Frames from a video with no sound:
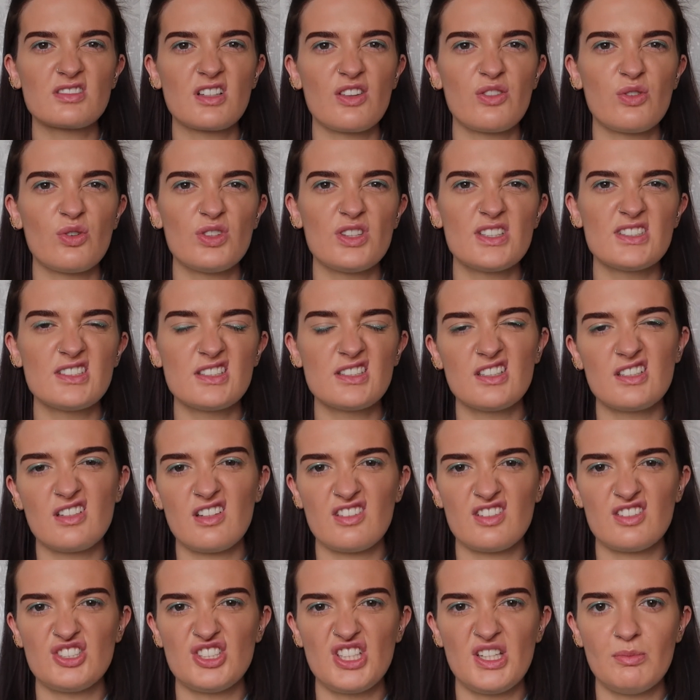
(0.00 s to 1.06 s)
So I thought this is
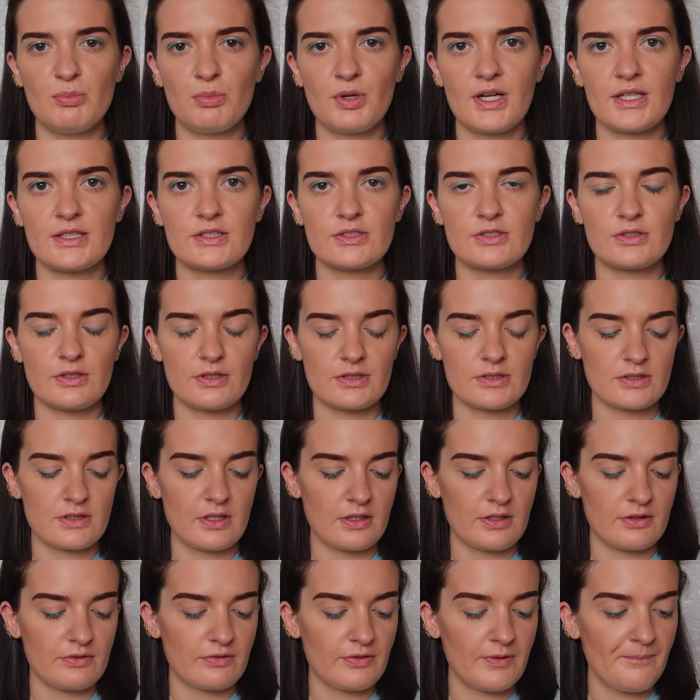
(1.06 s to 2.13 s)
another cheap brand, so it's
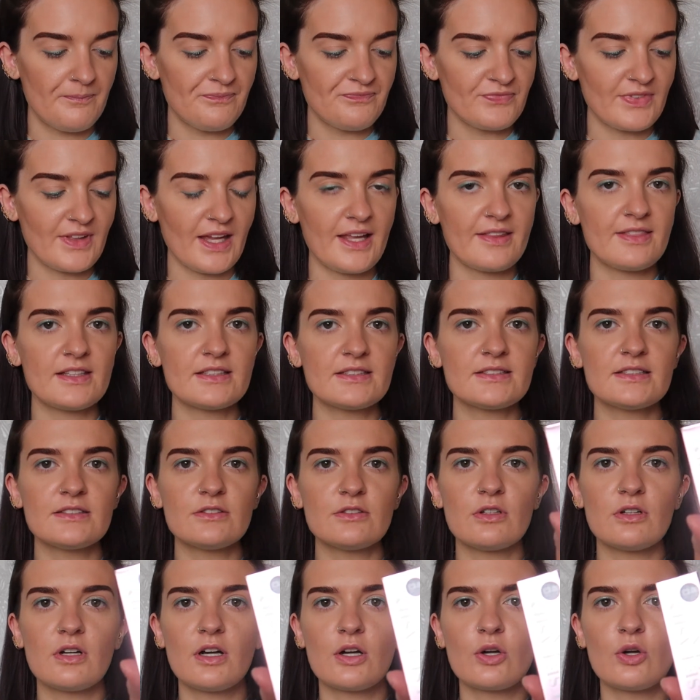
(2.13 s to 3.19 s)
kind of, and this is
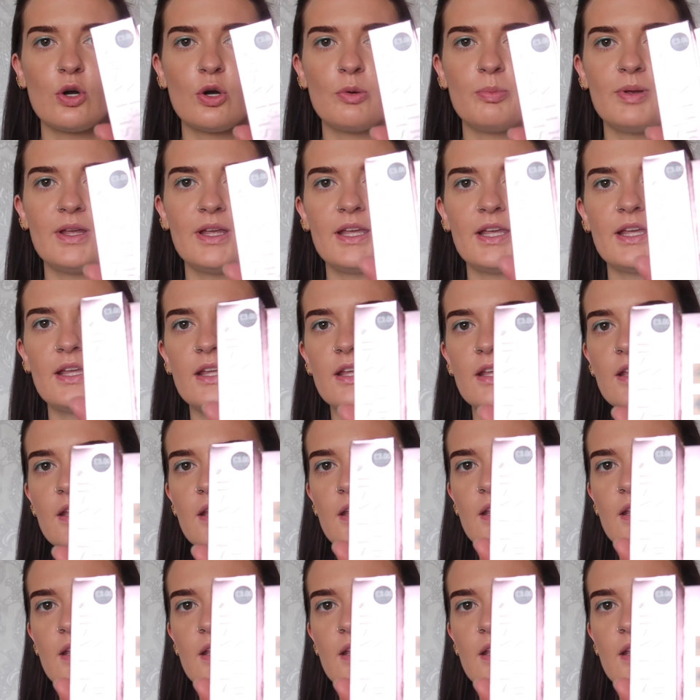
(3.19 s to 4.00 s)
a copy,